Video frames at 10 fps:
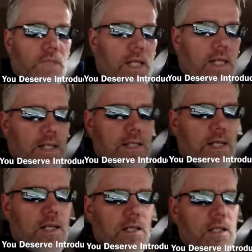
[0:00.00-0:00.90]
And
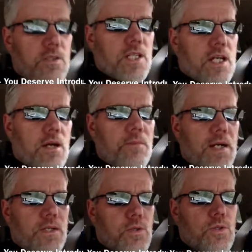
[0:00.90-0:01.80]
go check out
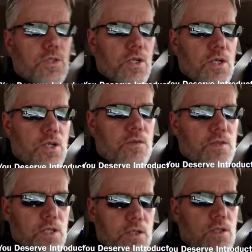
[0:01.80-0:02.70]
my You
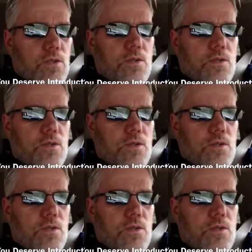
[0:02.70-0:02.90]
Served, You